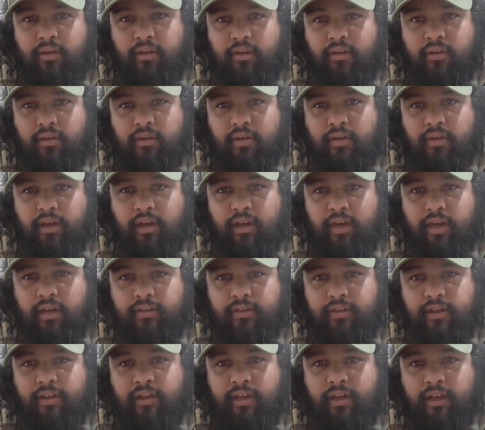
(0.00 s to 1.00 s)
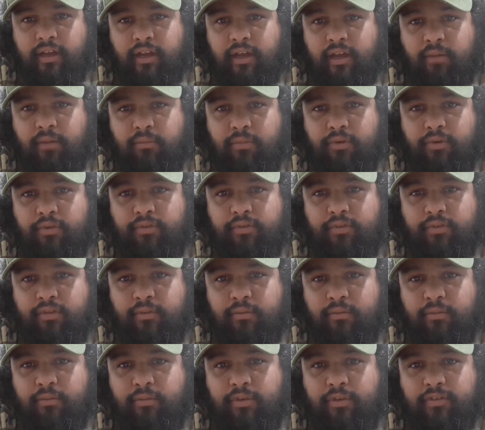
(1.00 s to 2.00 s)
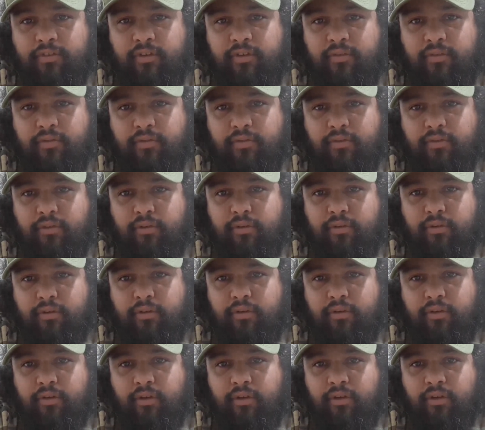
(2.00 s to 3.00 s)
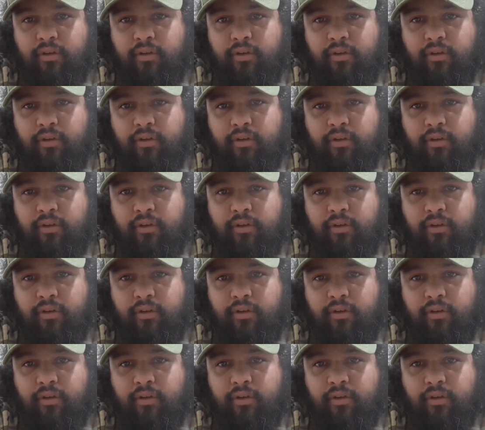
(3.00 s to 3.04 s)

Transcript: Okay, I think I got most of them except for,